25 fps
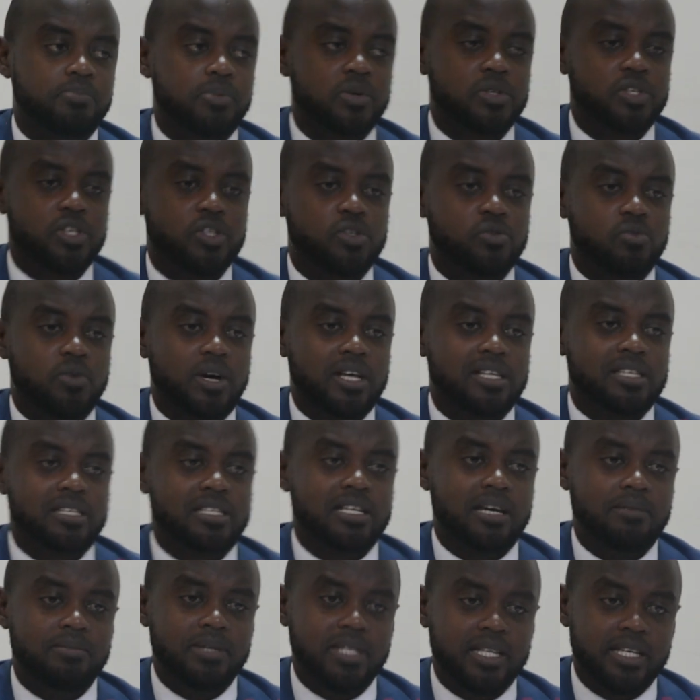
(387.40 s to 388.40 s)
process was
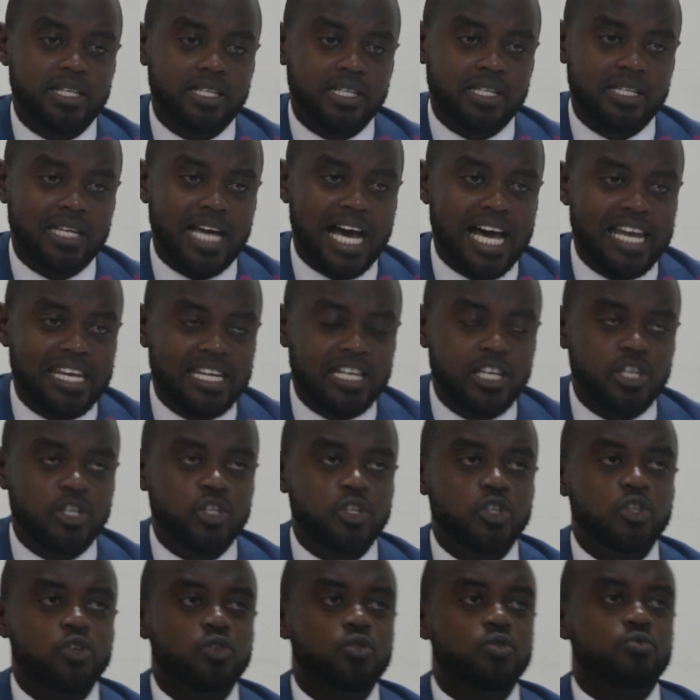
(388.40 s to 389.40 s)
terminated and a
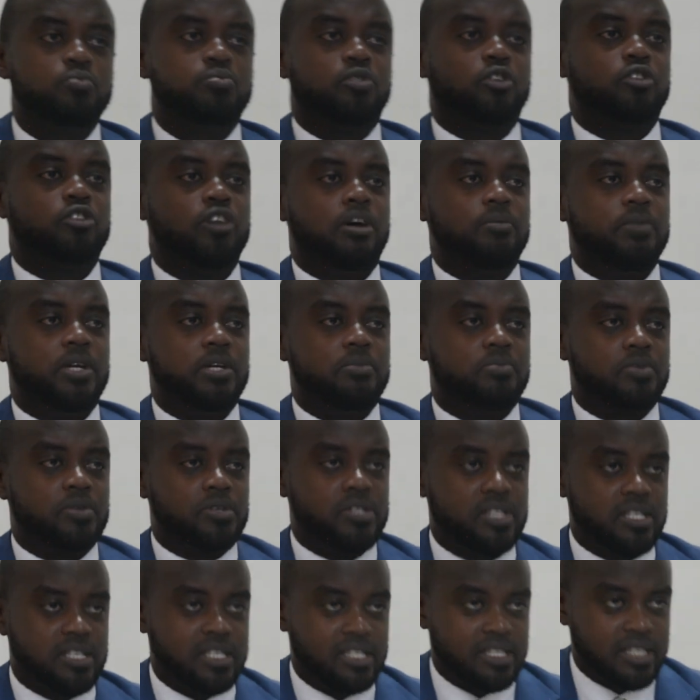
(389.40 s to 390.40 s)
new procurement
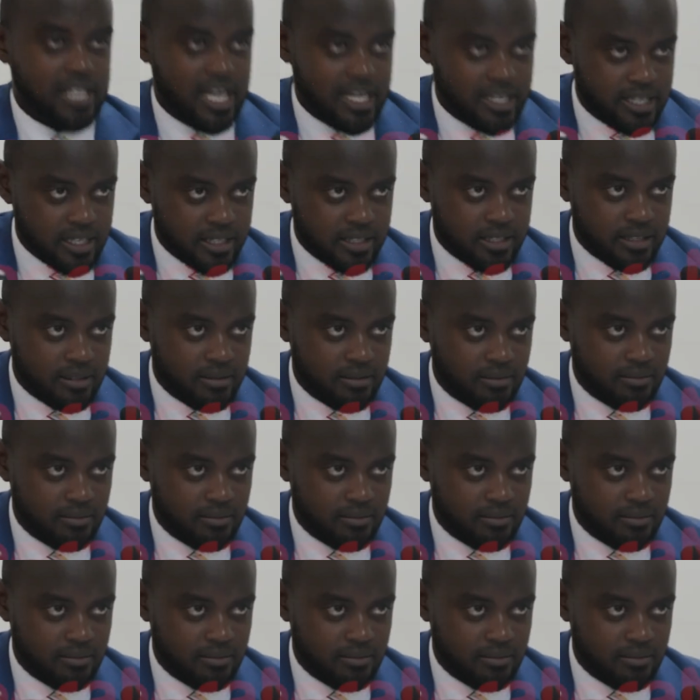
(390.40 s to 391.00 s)
process started.